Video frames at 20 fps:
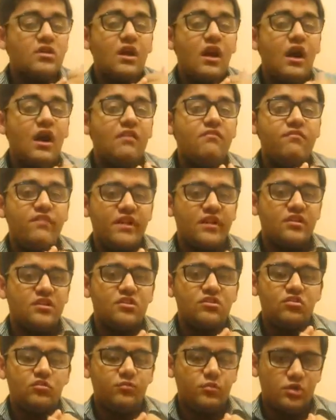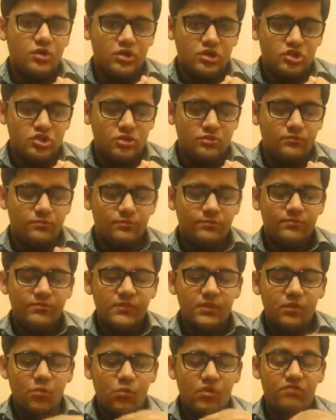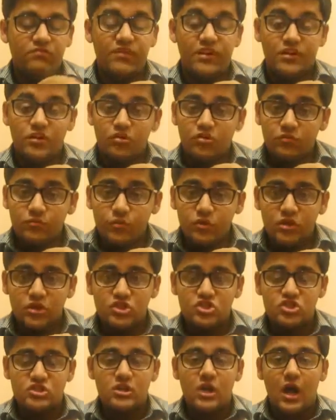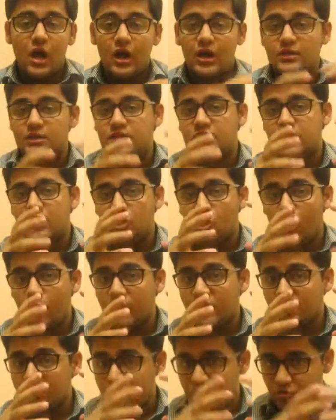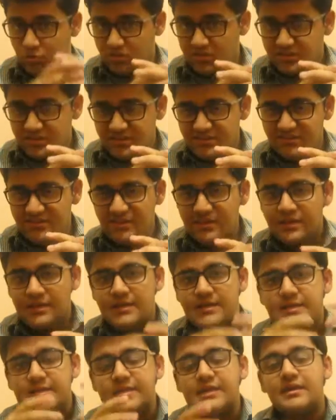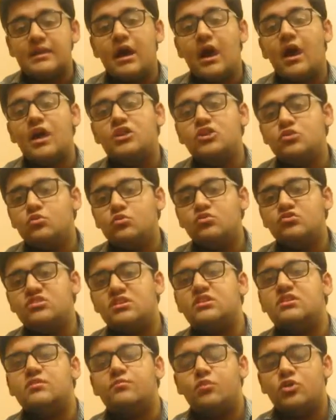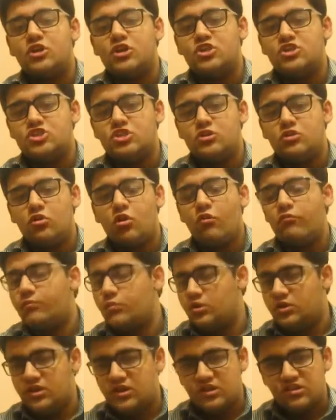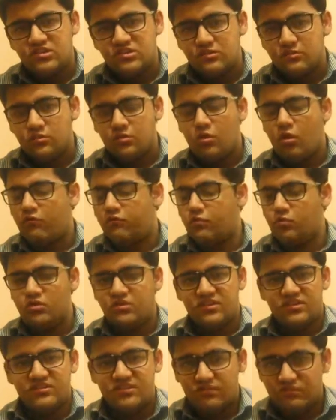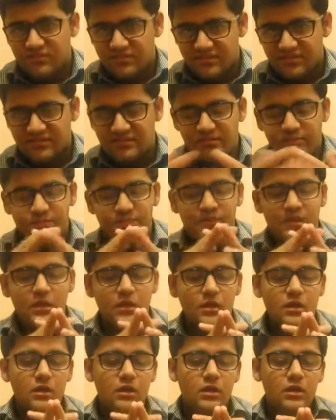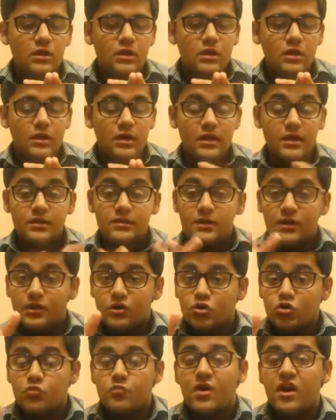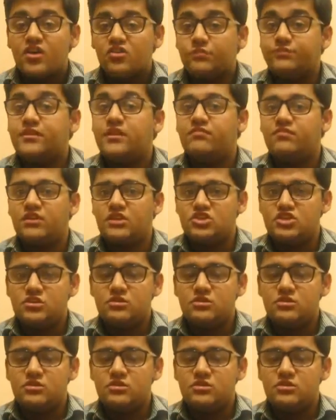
What are factors of production? Well, factors of production are the economic resources that are used in the production of products, of goods and services. Here there are two parts of the